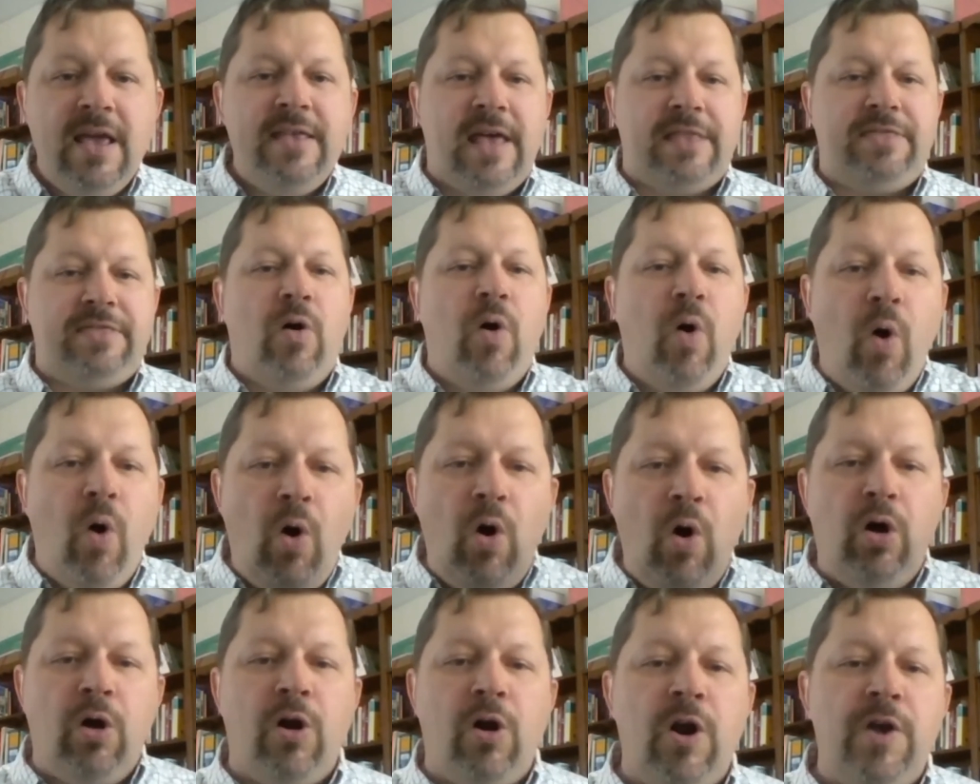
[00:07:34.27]
that the
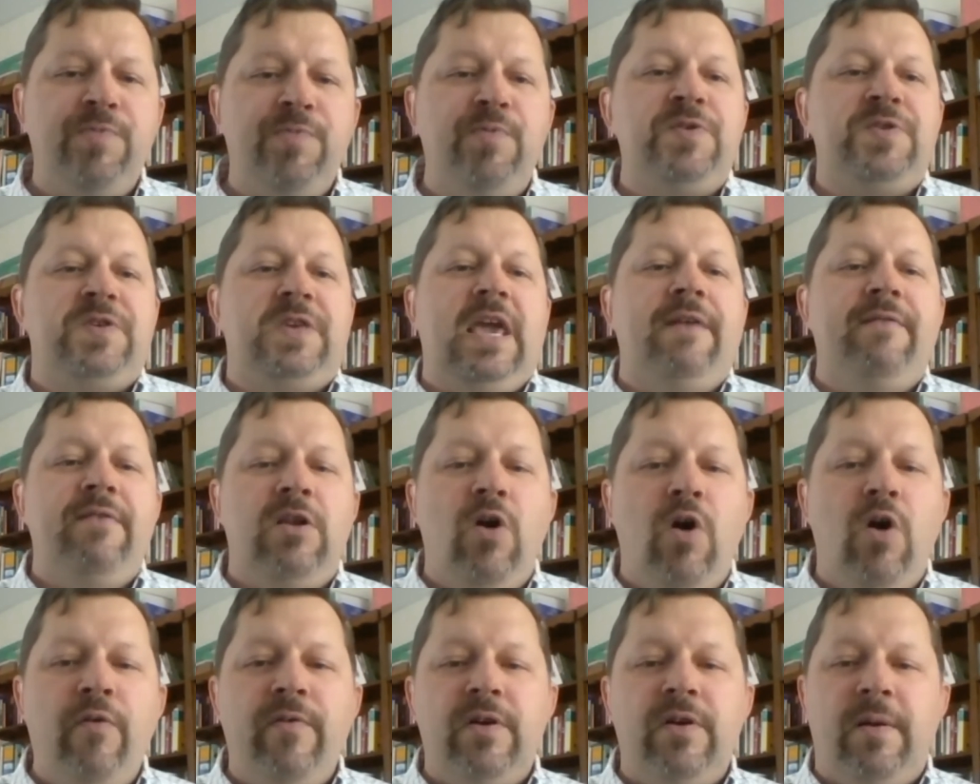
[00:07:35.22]
whole earth was given
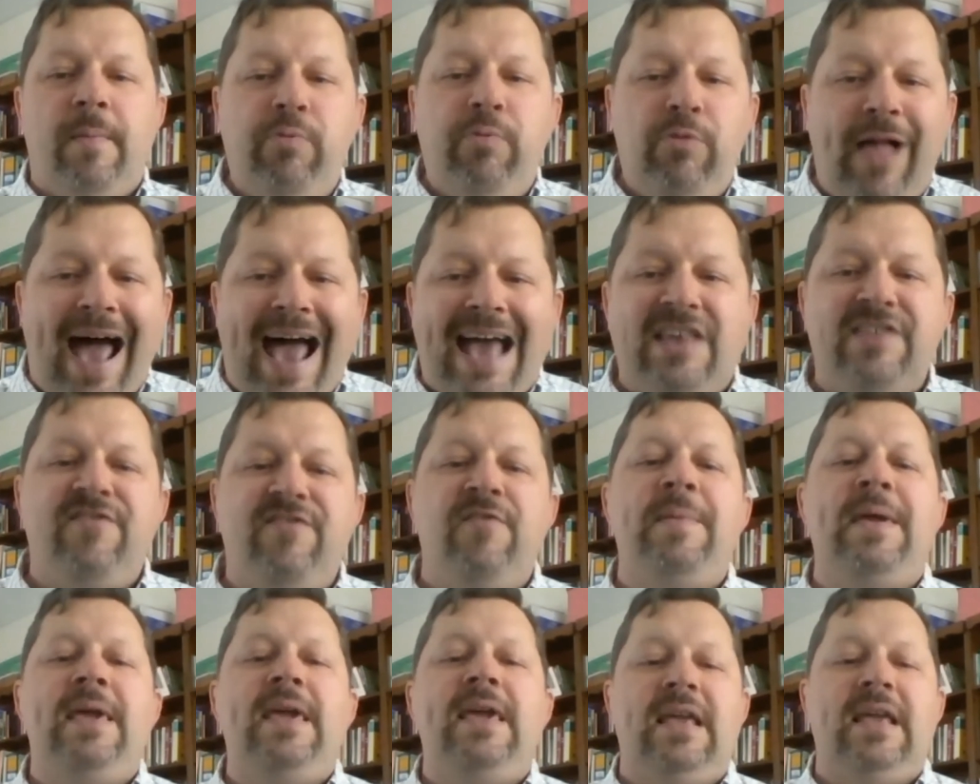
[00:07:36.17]
over to
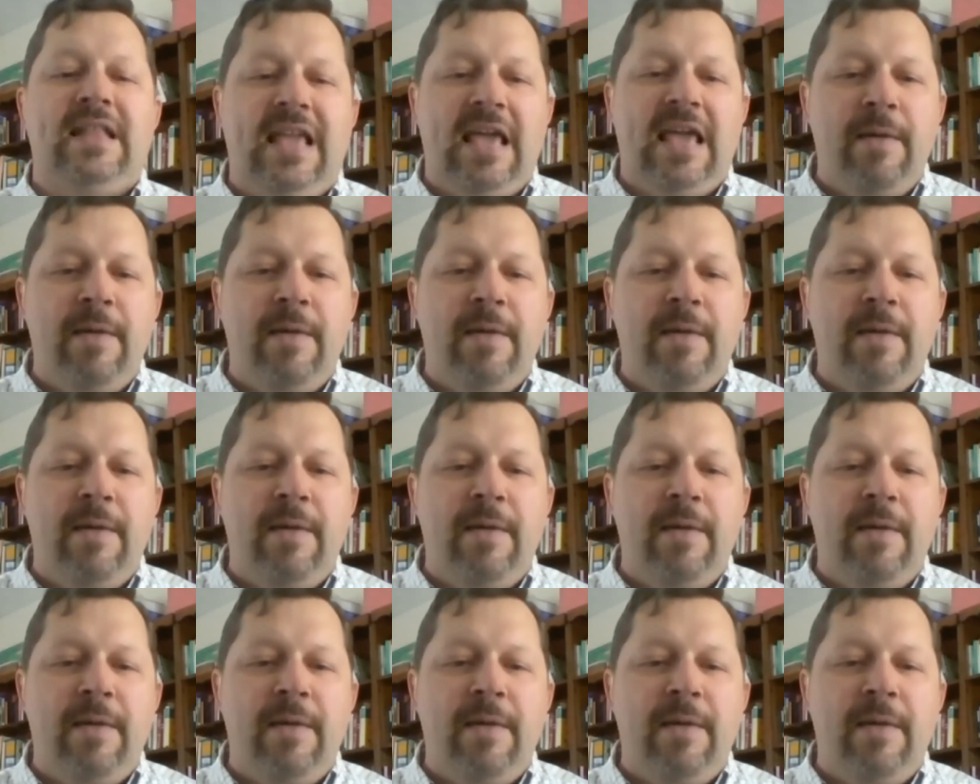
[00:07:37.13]
blasphemy and